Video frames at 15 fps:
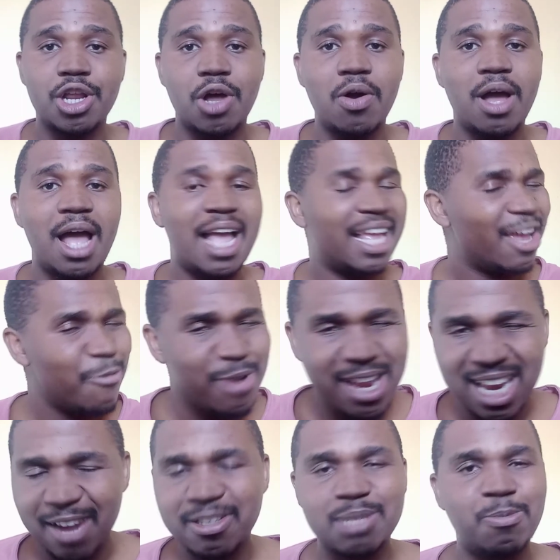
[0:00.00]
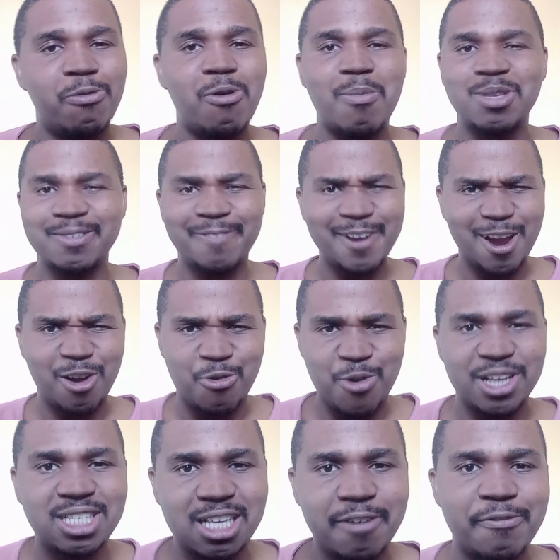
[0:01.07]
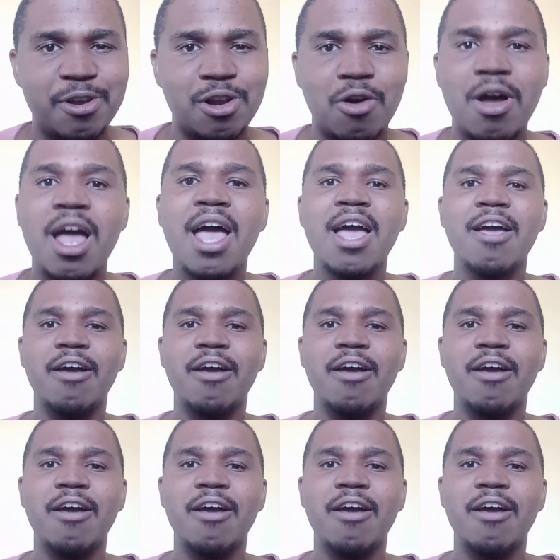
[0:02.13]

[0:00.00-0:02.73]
You know, I really love his performance. Very aggressive, you know,